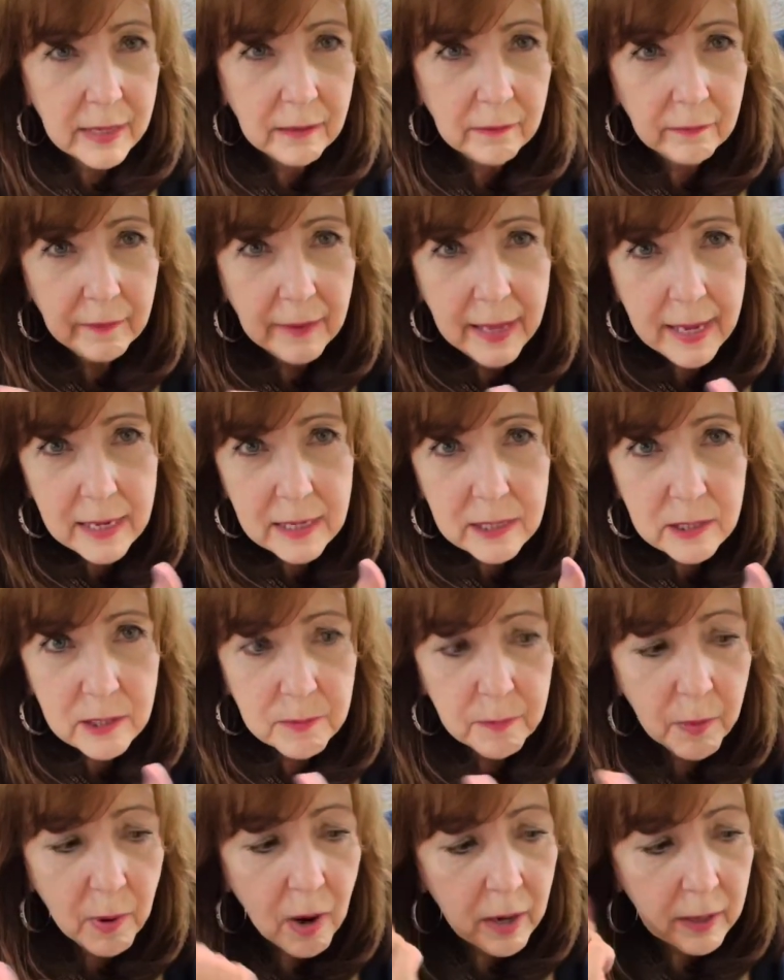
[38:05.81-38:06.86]
lace
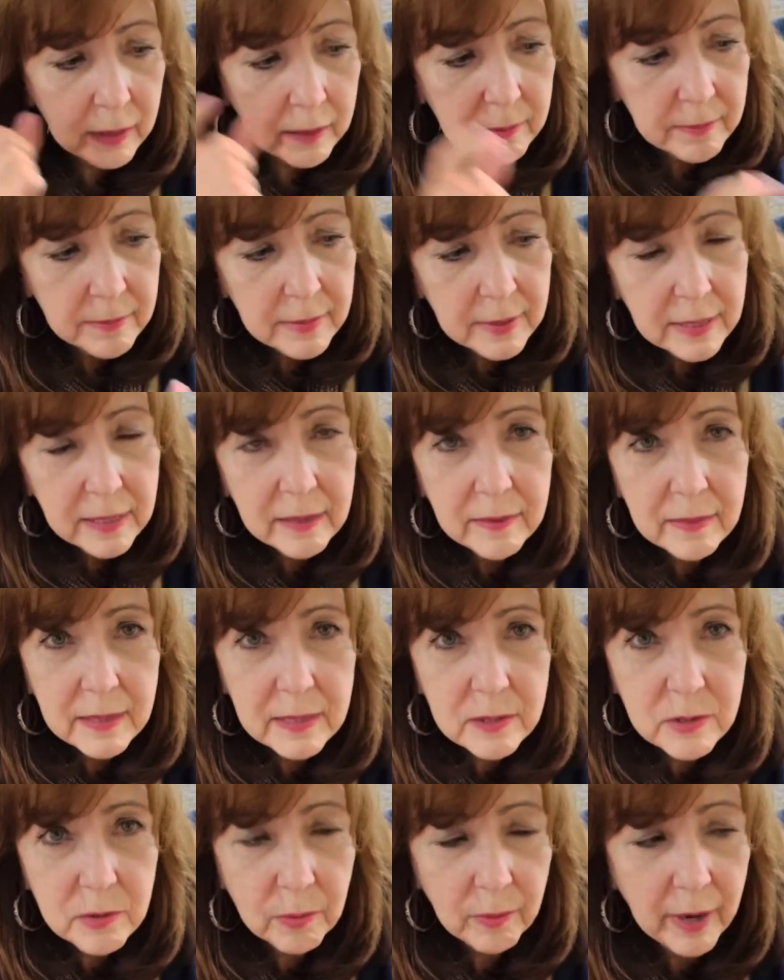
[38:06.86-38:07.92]
bottom in
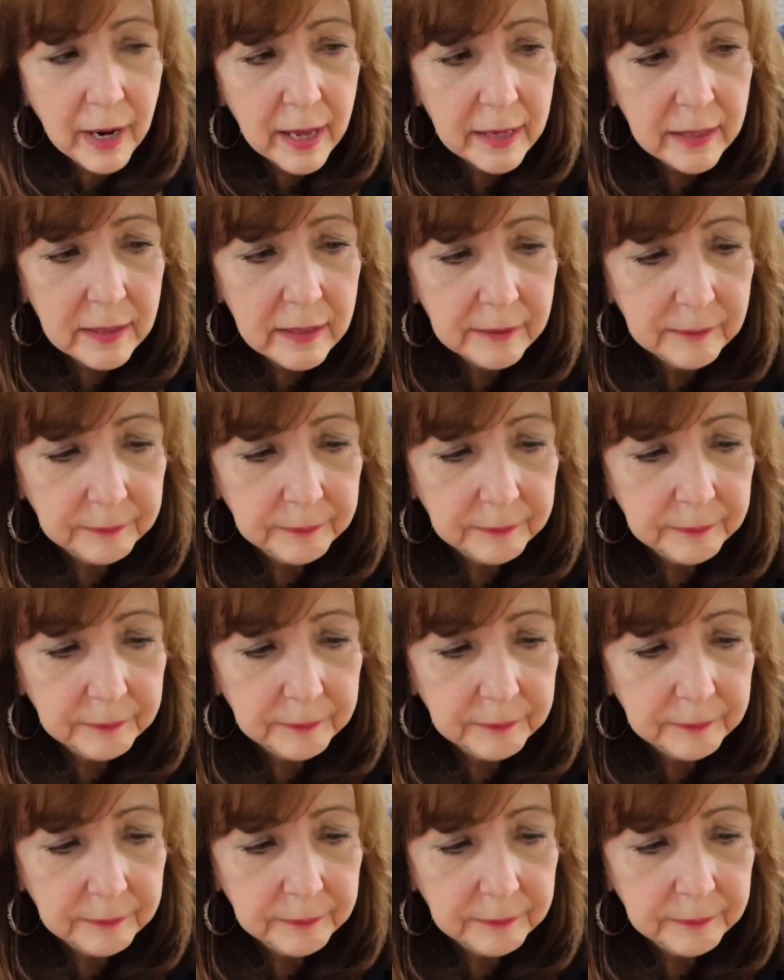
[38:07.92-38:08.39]
this red.